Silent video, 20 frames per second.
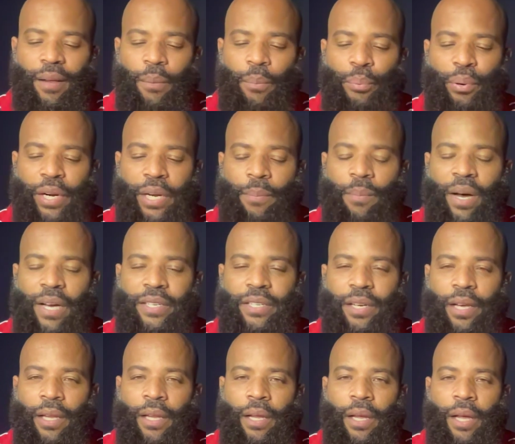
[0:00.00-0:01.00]
pretty much
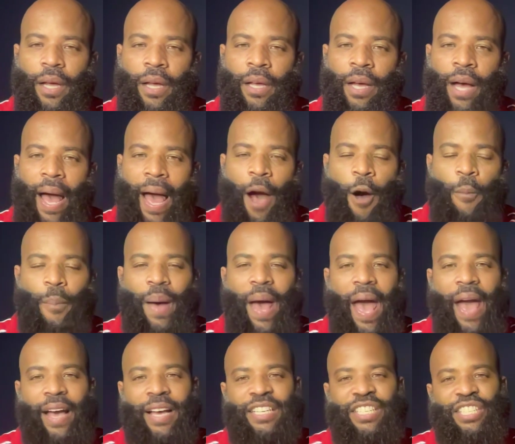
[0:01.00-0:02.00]
a
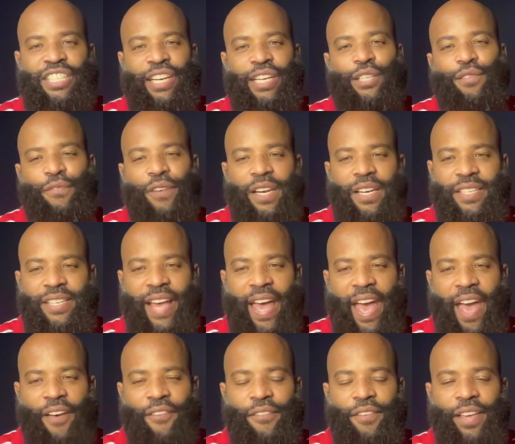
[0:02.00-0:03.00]
alpaca just finished
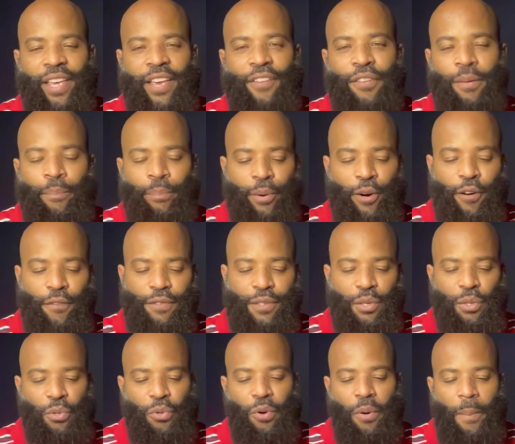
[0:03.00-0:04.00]
giving birth
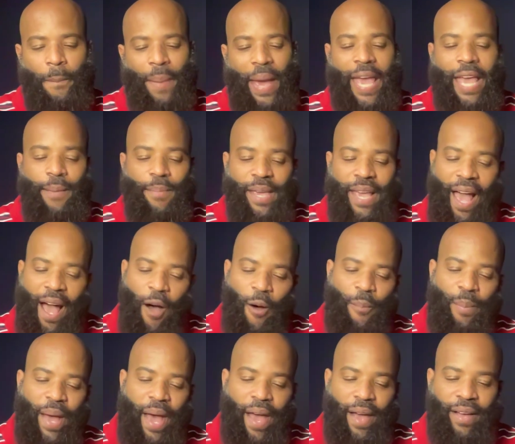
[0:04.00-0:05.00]
to a baby
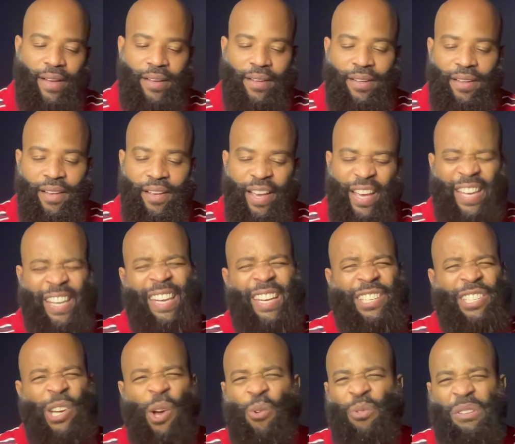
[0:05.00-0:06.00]
alpaca, and then they
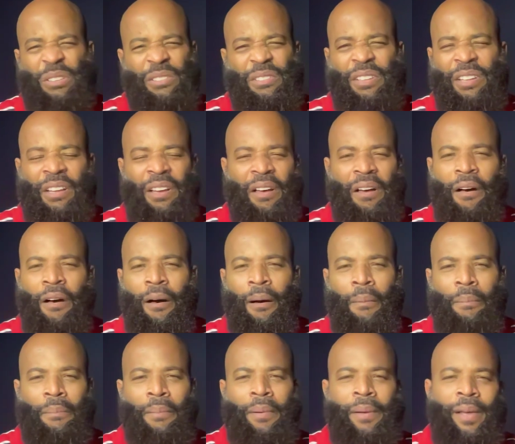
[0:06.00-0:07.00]
showed
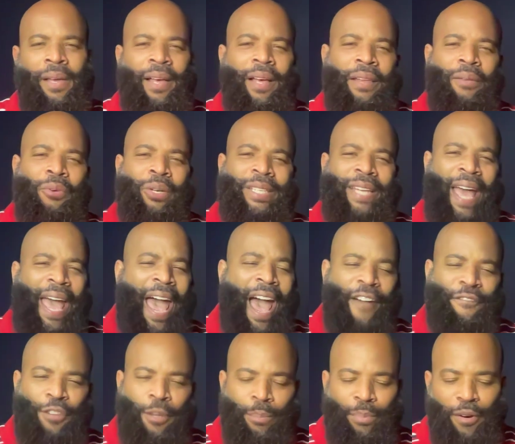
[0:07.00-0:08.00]
the
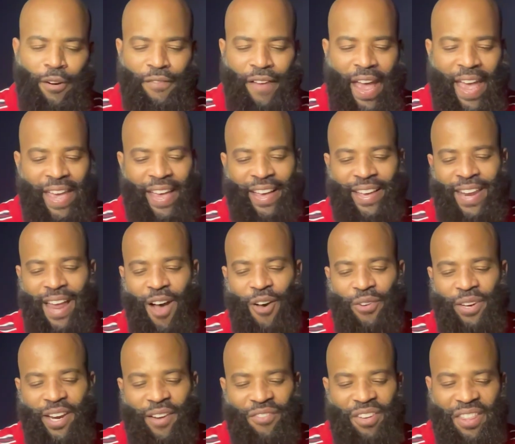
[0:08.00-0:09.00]
afterbirth hanging out
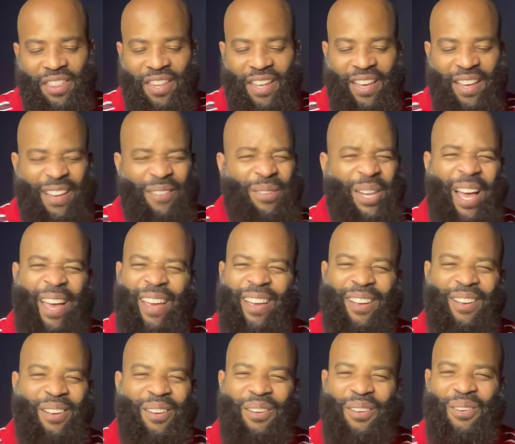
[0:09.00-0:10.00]
and everything. I'm
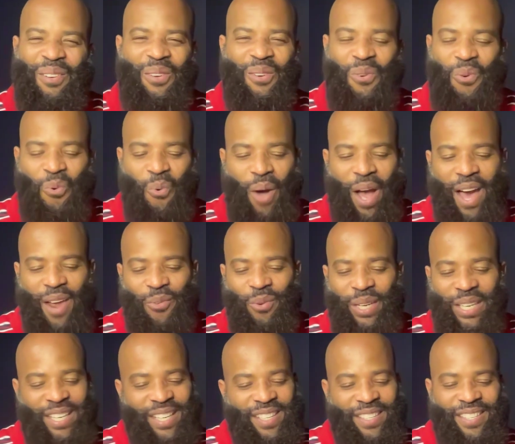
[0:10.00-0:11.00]
like, why do
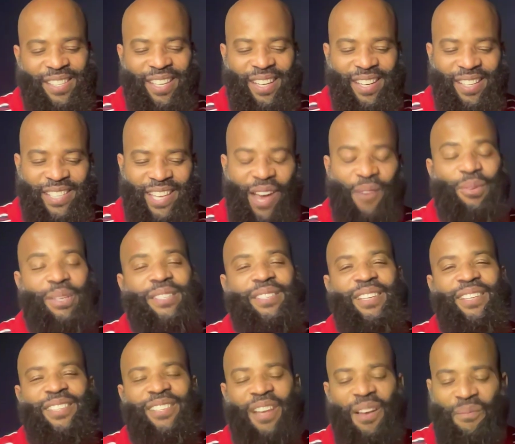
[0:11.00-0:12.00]
we need to see this? Can we
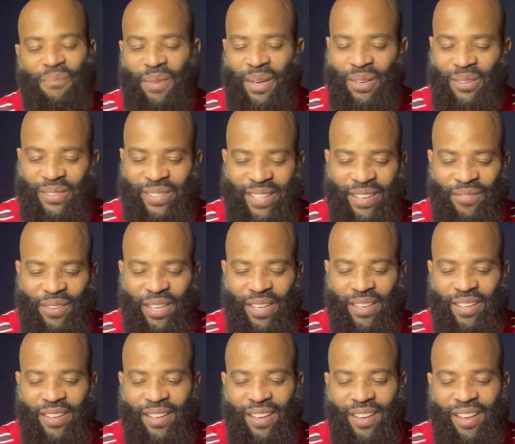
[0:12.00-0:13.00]
see something else? I
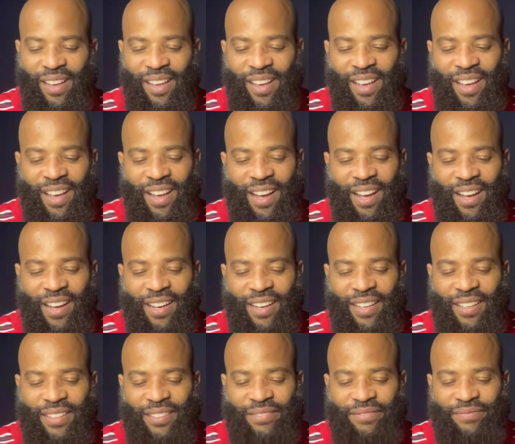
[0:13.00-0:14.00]
mean,
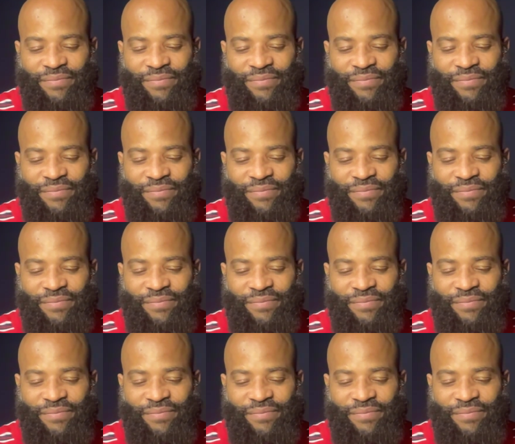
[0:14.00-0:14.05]
uh,